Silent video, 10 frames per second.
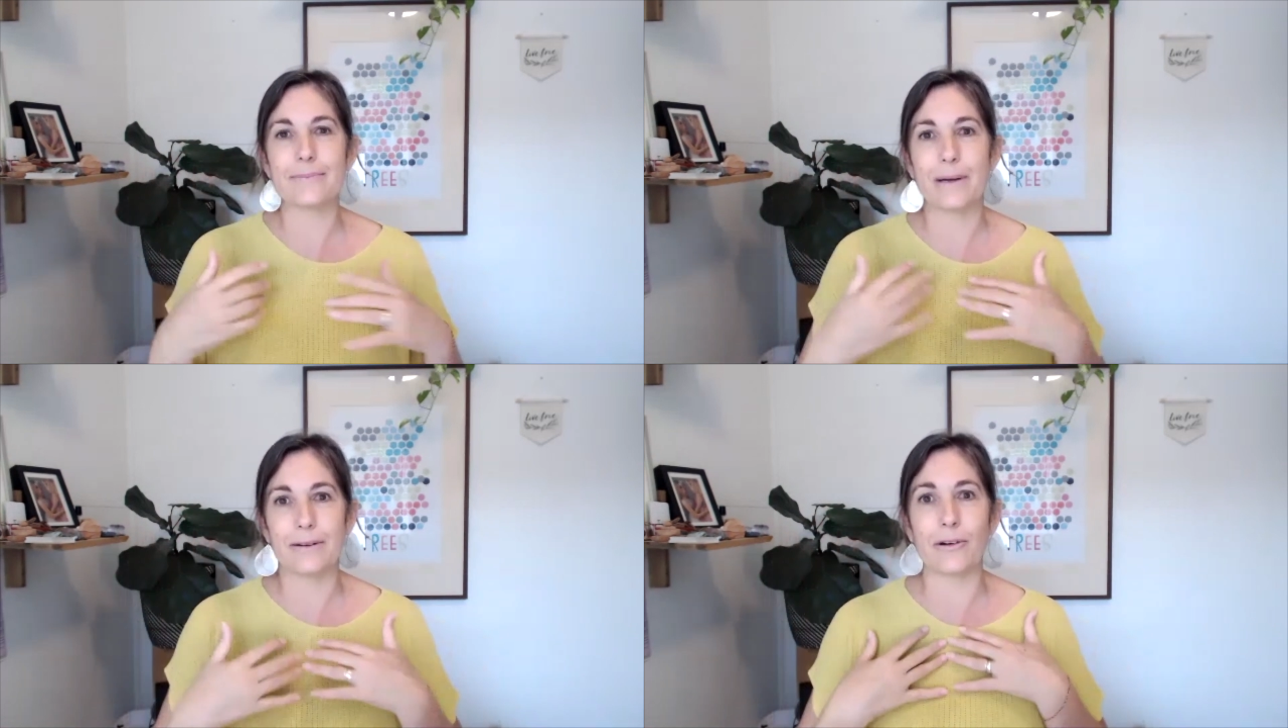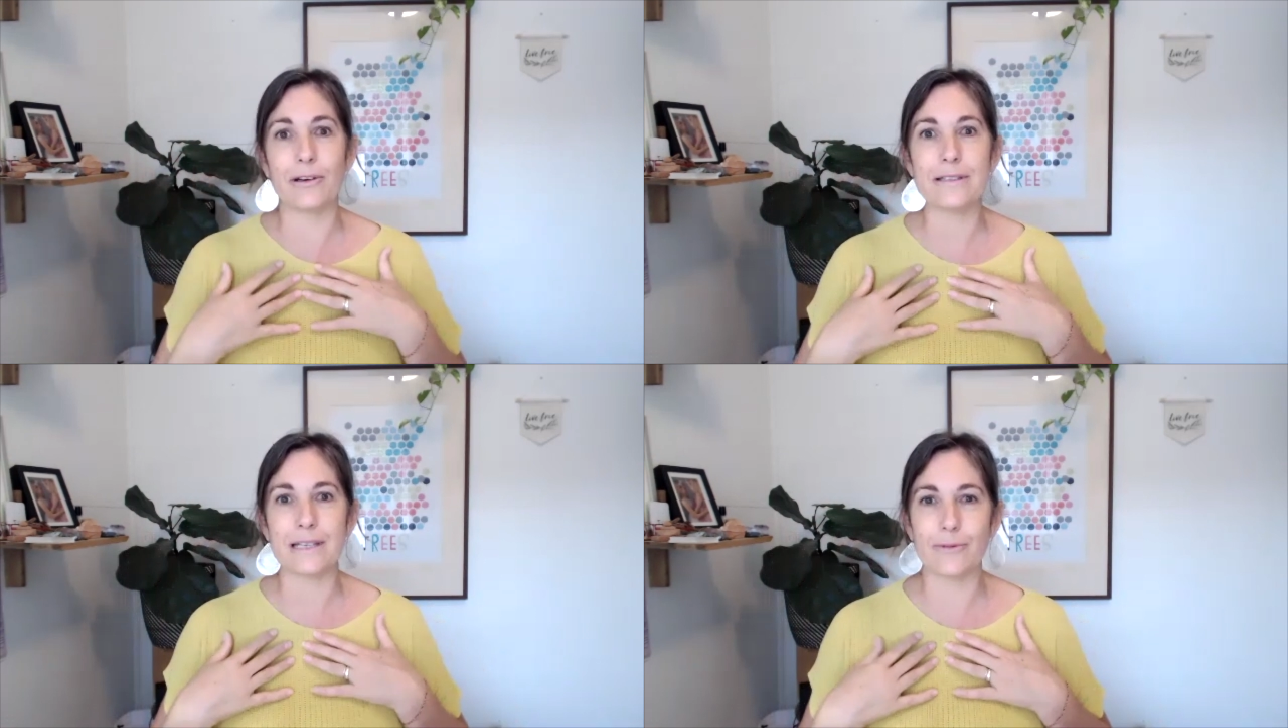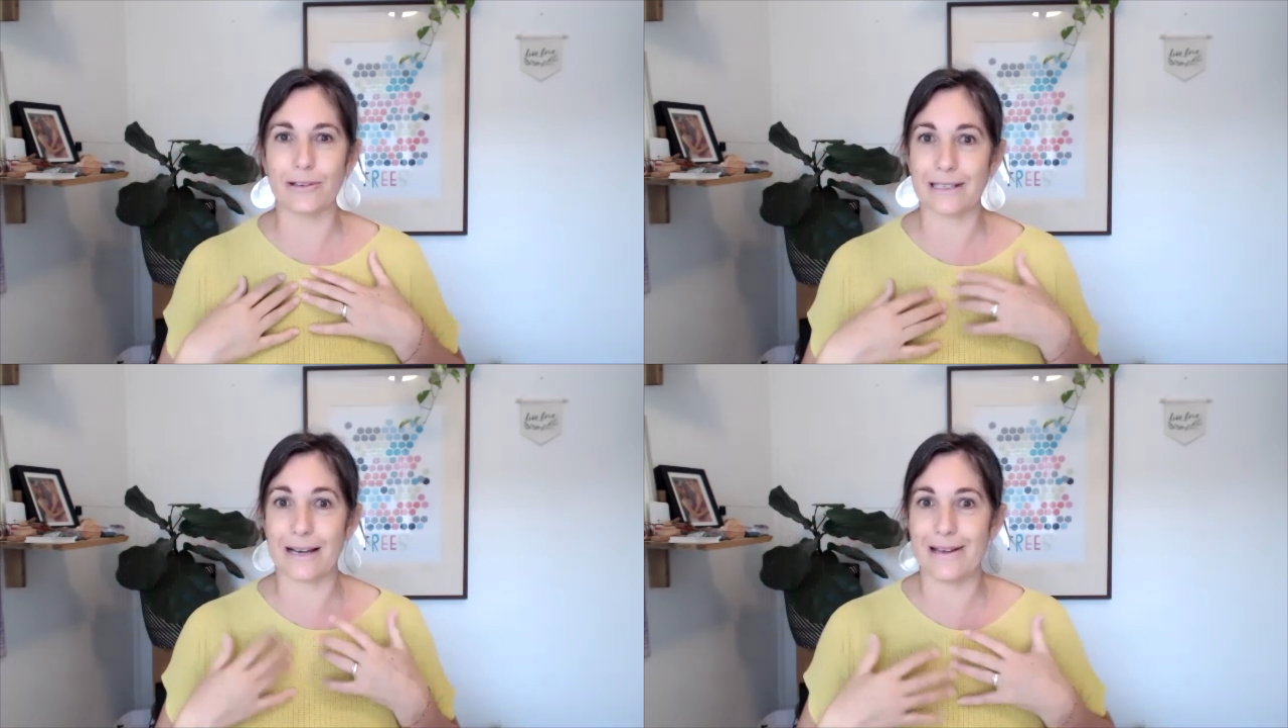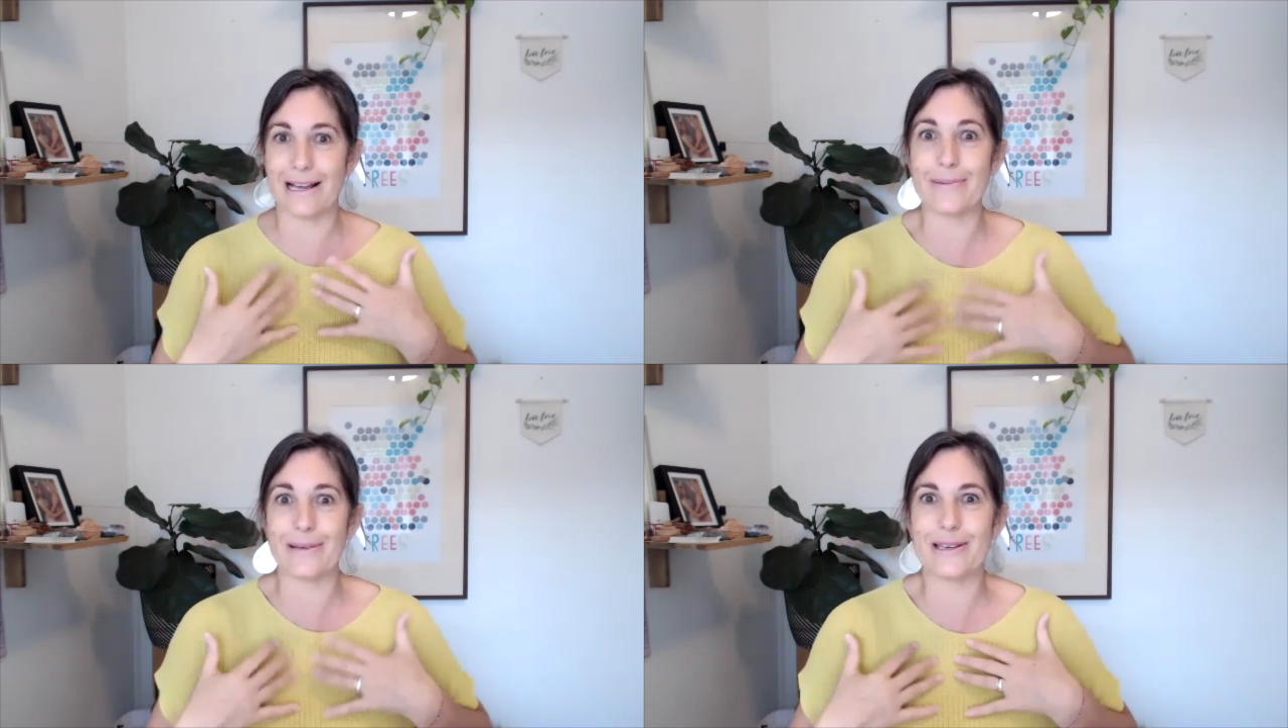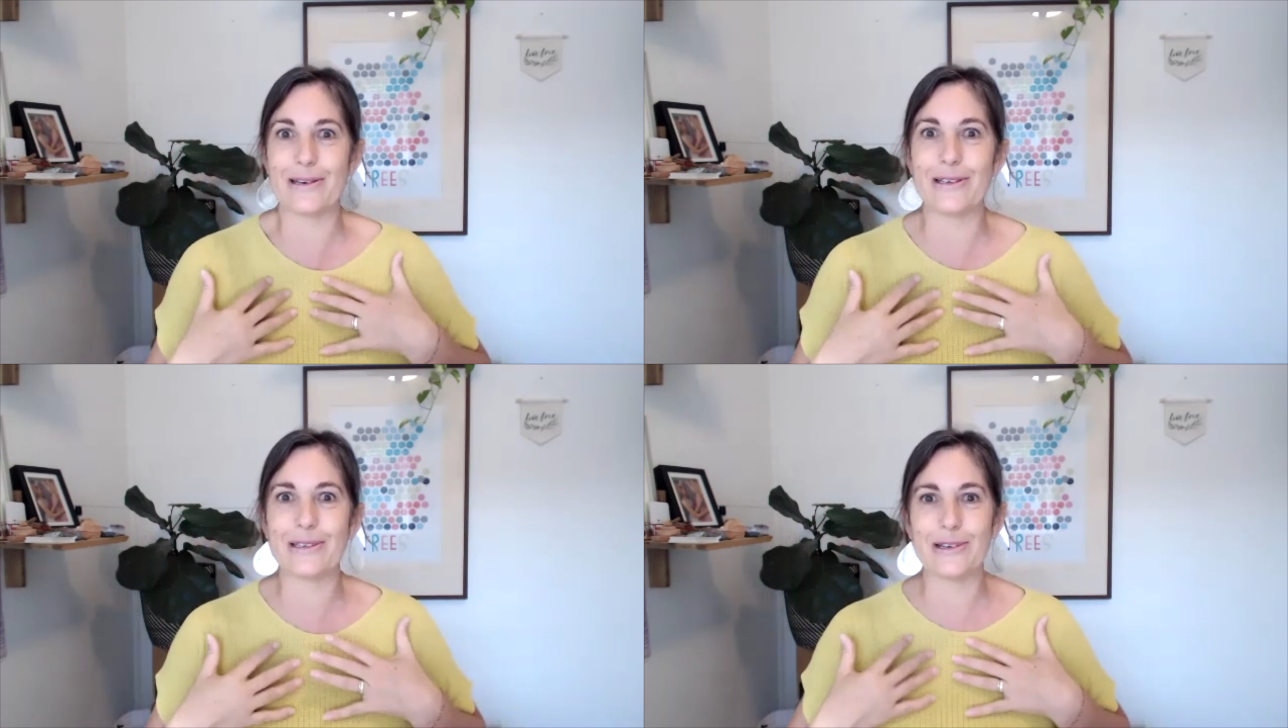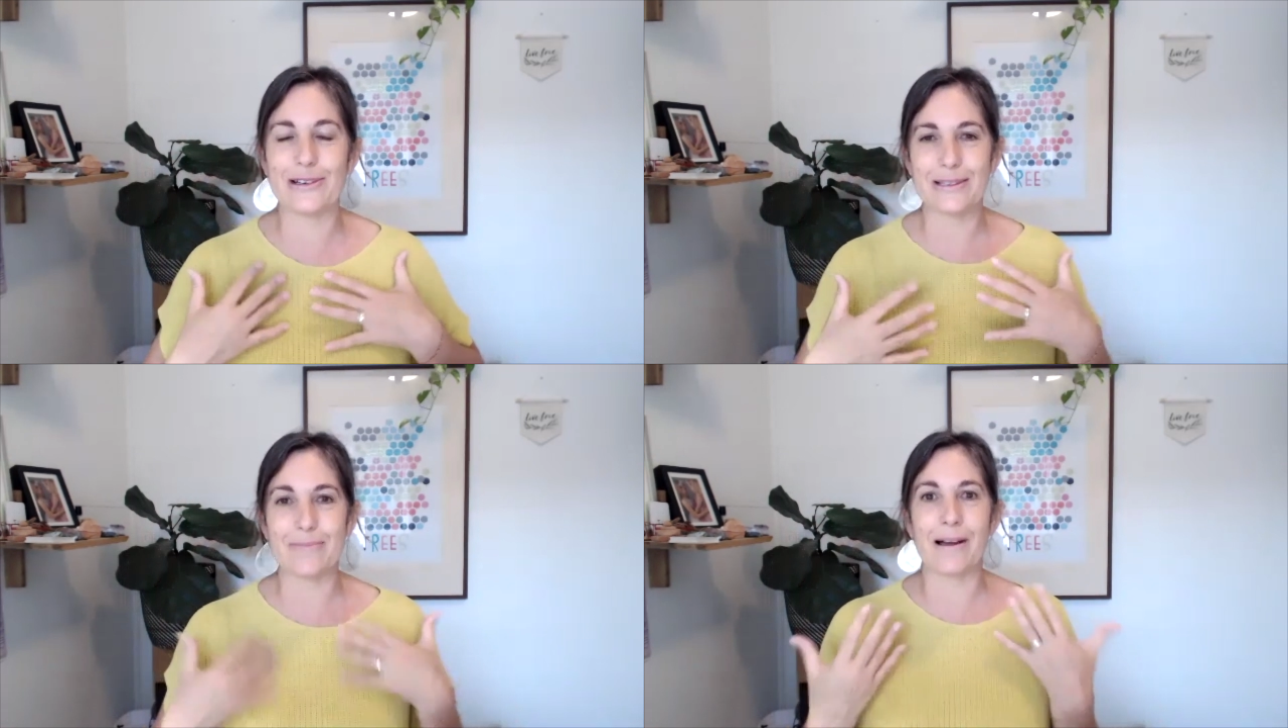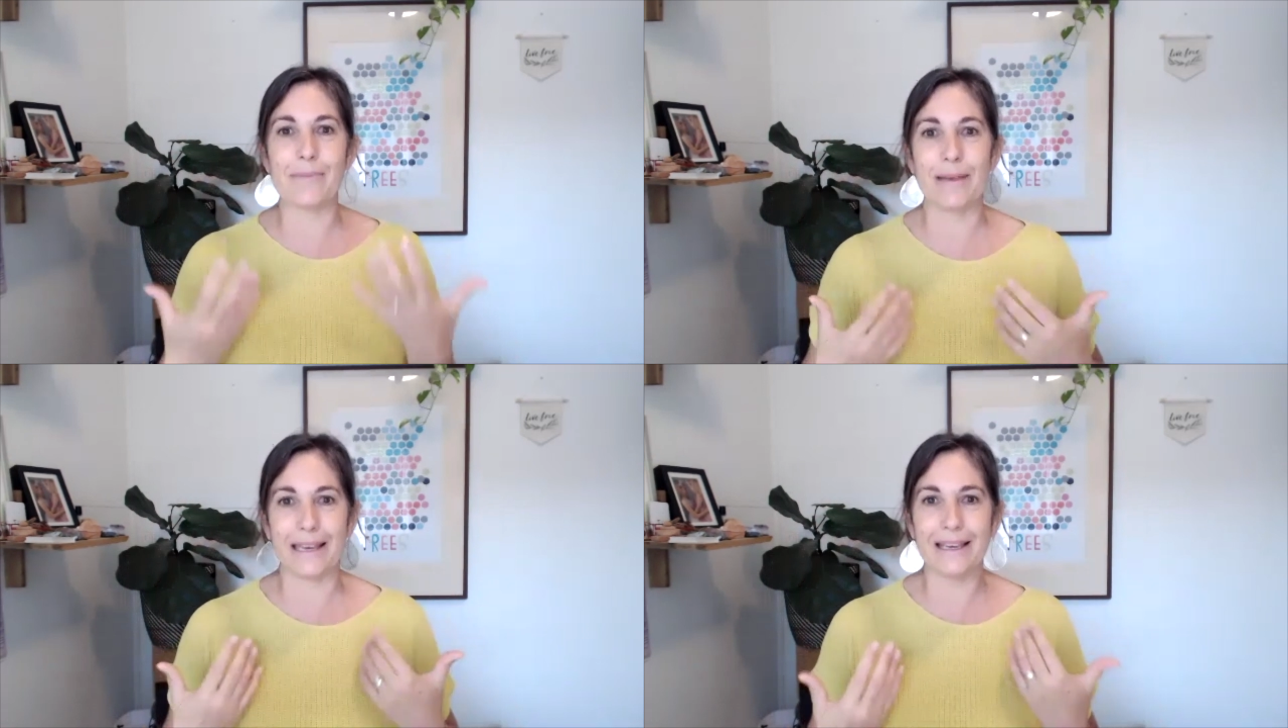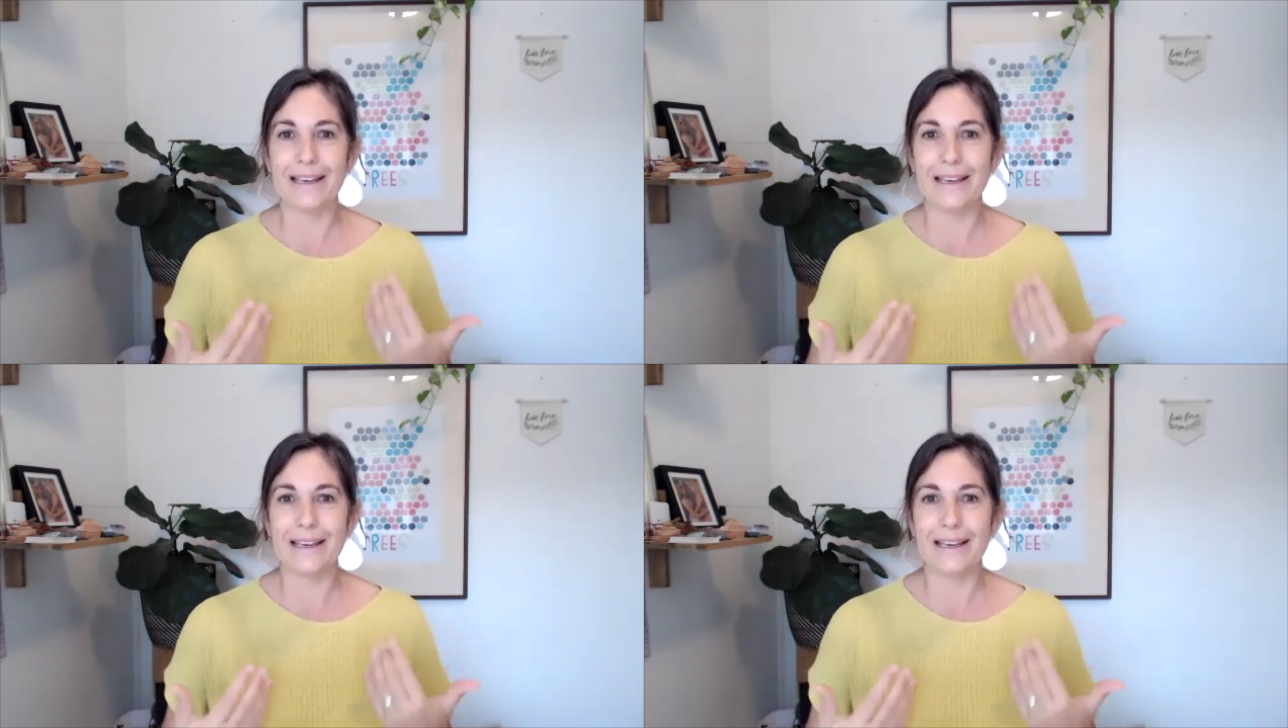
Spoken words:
but noticing what's coming up in you too, because it might be